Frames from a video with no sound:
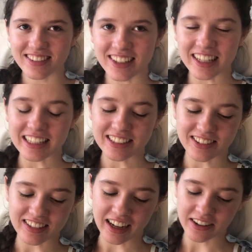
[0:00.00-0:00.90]
Yeah. So
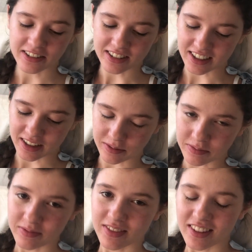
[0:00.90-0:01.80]
now,
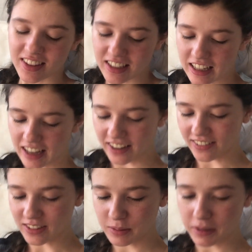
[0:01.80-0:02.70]
I have a
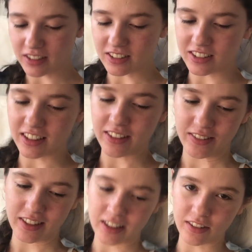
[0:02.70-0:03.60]
special in
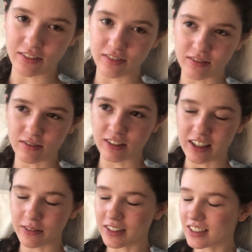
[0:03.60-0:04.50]
the
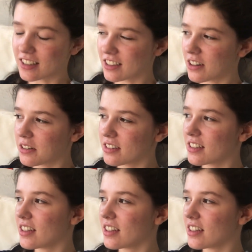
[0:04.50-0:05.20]
what's this called?